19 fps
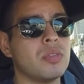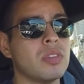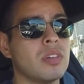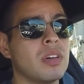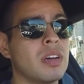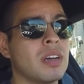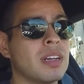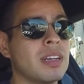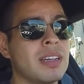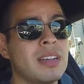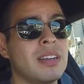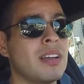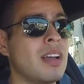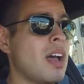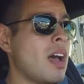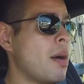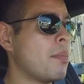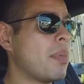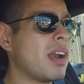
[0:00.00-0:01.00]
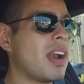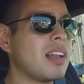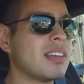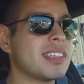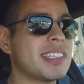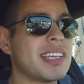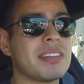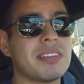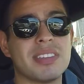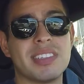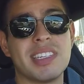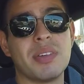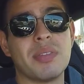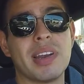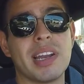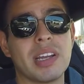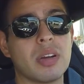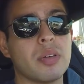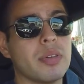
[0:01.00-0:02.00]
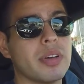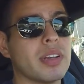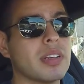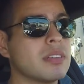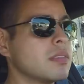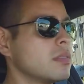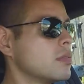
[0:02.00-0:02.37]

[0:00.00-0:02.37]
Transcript: long, but I'll just have to see when I go in.